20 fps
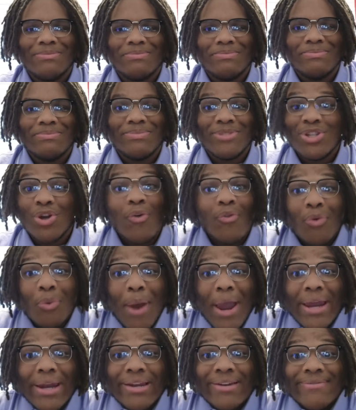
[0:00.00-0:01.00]
It's
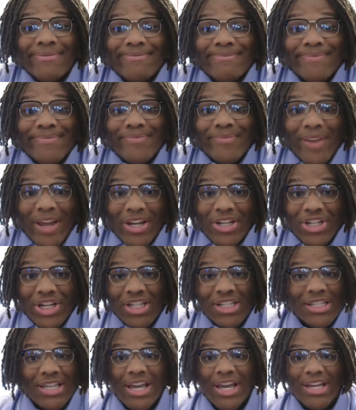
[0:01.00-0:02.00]
overrated. It
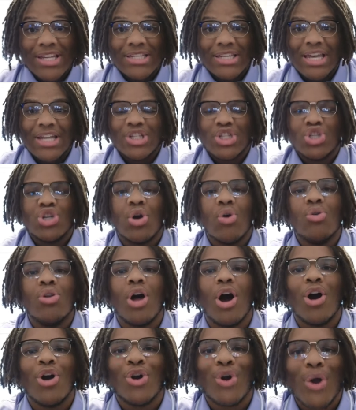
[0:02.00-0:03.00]
just is. It's no
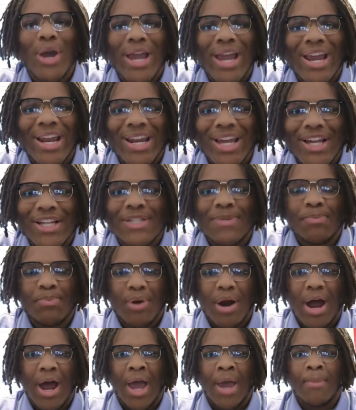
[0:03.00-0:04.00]
longer in its
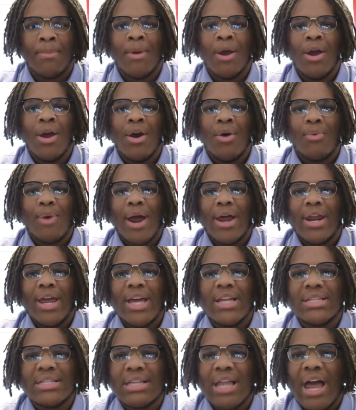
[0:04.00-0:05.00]
prime, right?
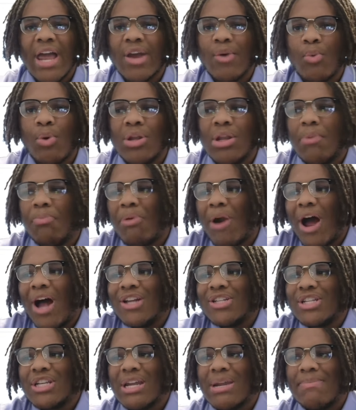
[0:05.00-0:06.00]
It's like what
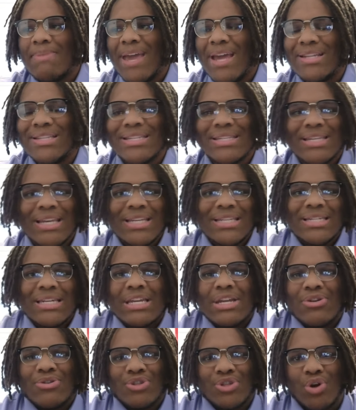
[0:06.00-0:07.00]
LeBron's going to be at 60
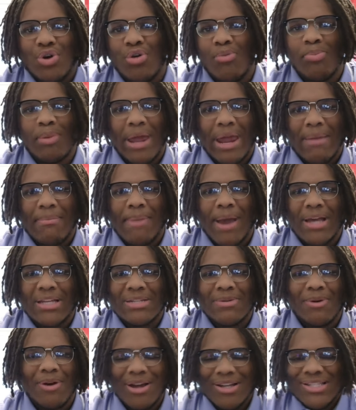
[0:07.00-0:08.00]
years old playing
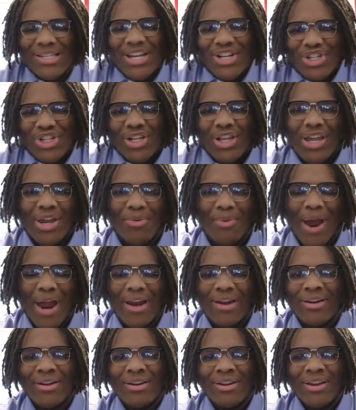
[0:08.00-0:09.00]
basketball, essentially, right?
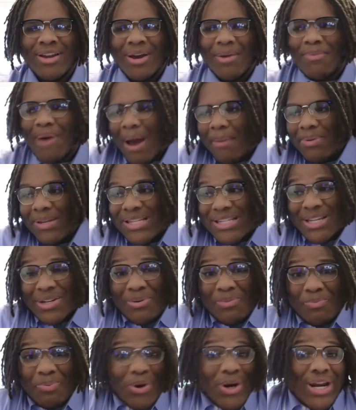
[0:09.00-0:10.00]
Probably still
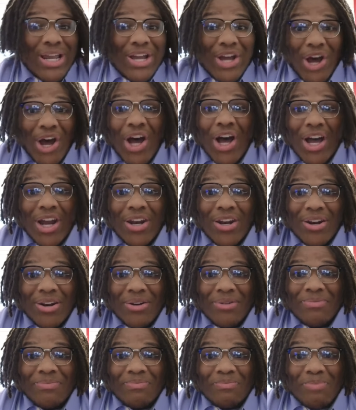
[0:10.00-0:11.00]
pretty good.
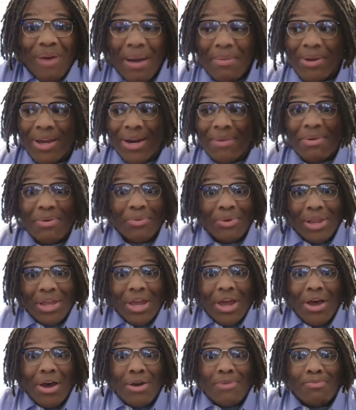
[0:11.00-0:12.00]
Probably going to be really
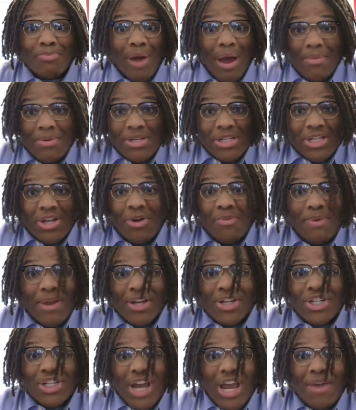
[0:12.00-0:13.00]
good. Probably still be in
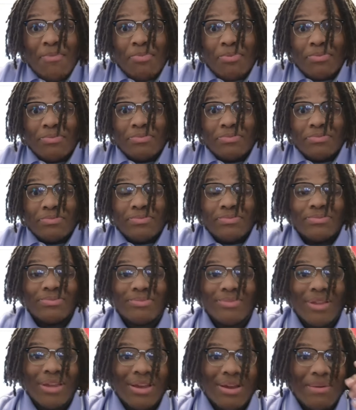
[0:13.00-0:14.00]
shape.
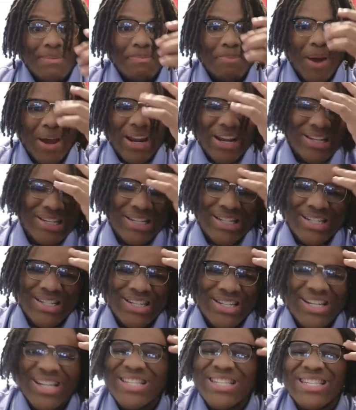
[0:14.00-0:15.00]
But it's
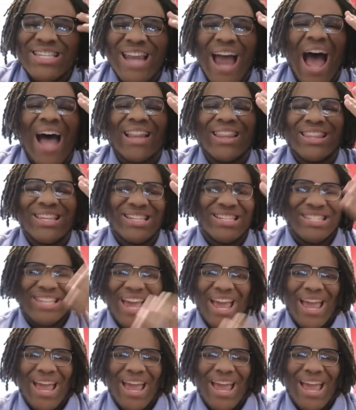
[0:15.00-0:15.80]
just not the same.